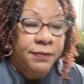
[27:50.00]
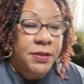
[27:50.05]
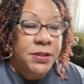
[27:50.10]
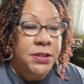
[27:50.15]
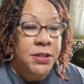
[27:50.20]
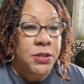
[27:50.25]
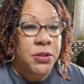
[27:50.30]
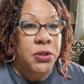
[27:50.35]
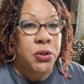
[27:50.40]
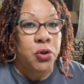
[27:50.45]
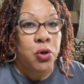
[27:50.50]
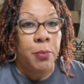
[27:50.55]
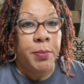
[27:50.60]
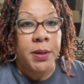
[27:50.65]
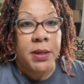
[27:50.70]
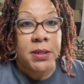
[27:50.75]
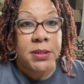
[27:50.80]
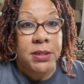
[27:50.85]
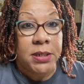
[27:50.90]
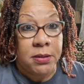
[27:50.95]
this in a store
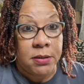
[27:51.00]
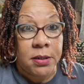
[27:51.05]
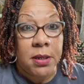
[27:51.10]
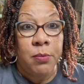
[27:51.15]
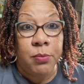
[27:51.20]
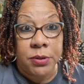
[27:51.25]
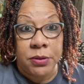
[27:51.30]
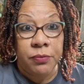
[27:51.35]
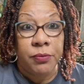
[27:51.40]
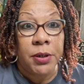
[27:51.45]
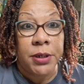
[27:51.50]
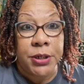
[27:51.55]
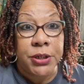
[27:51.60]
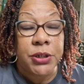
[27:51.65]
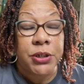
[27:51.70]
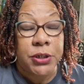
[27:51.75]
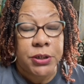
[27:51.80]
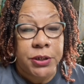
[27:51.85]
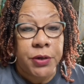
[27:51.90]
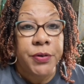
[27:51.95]
because it was really
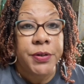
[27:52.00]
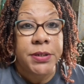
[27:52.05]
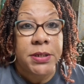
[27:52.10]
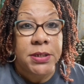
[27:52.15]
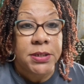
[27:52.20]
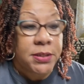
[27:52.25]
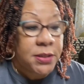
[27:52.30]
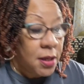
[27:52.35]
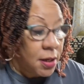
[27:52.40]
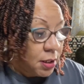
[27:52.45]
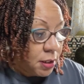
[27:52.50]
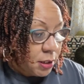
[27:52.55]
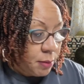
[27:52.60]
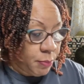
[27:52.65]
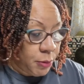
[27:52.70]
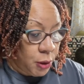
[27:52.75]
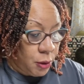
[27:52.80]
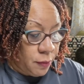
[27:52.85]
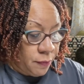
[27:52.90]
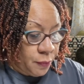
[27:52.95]
seriously stunningly
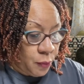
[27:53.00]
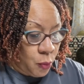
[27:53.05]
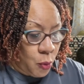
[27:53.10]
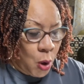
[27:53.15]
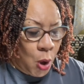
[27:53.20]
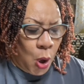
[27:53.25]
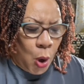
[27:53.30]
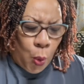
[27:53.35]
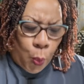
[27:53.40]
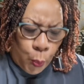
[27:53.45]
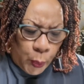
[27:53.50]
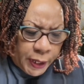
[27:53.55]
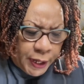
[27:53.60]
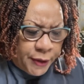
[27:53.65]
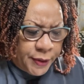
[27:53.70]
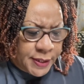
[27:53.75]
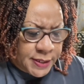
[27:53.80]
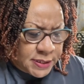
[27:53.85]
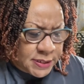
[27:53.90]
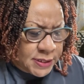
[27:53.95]
beautiful.
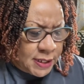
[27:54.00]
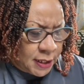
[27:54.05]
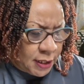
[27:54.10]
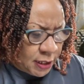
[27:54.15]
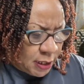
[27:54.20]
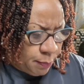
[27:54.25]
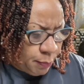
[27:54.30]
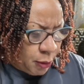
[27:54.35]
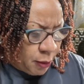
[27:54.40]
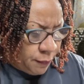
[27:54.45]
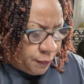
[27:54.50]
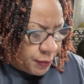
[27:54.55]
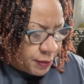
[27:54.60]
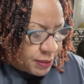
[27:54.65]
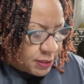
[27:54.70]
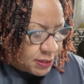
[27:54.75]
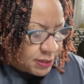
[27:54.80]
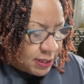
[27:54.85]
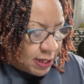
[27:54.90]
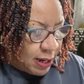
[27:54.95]
Weird and stunningly beautiful at
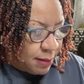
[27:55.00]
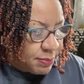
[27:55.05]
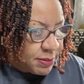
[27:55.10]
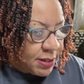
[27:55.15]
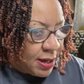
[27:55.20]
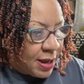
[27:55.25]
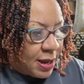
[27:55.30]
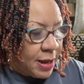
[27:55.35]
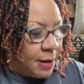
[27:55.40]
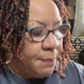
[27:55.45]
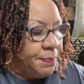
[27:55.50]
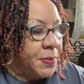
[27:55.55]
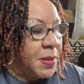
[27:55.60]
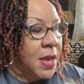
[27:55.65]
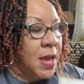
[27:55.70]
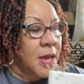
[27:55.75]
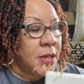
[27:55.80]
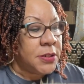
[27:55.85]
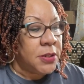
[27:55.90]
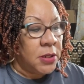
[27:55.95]
the same time.
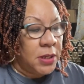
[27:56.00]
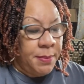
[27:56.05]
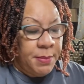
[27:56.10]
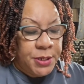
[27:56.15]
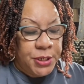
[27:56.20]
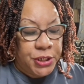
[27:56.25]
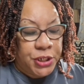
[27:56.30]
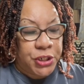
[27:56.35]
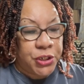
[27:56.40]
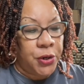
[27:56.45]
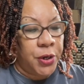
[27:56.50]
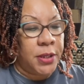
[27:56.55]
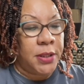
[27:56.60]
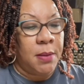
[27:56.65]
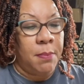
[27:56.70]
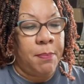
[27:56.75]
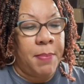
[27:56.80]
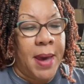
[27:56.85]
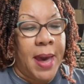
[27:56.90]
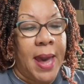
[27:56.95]
So let me just show you
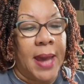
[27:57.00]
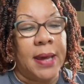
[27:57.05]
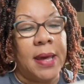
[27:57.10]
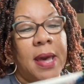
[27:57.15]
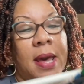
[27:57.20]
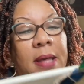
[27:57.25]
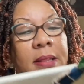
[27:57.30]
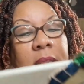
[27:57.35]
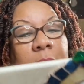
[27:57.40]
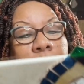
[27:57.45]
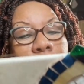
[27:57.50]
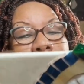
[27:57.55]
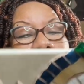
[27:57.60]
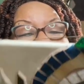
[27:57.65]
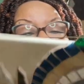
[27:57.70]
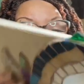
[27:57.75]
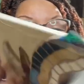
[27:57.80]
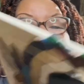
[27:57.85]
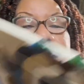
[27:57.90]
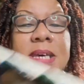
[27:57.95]
the back. The
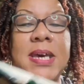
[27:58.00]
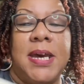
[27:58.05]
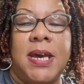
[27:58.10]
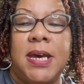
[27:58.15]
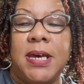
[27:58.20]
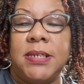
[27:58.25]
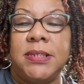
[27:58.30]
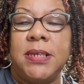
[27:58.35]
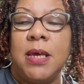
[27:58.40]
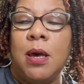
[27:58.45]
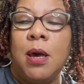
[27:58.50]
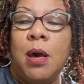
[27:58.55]
back says